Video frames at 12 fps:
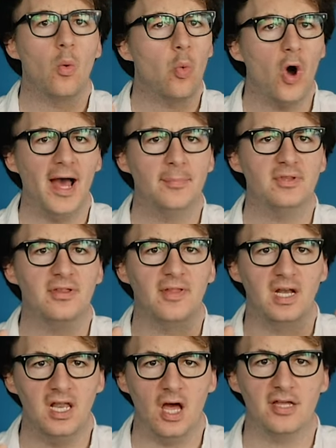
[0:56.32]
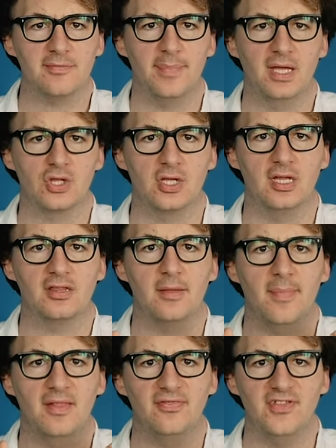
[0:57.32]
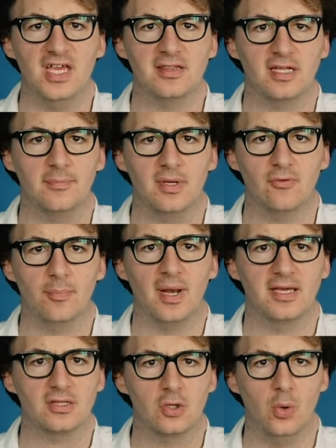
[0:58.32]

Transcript: what happened to the last bed sheets that meant these had to be replaced